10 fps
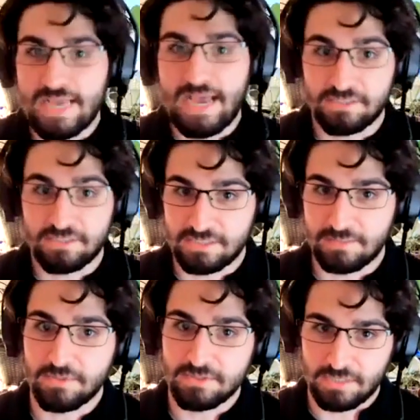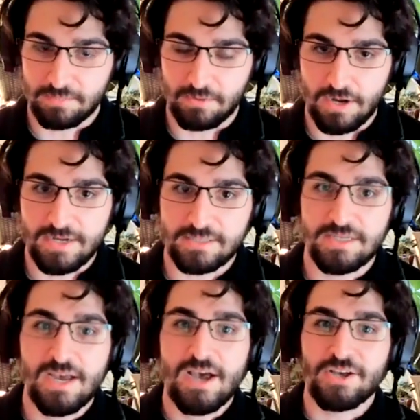attach the symbols to the product,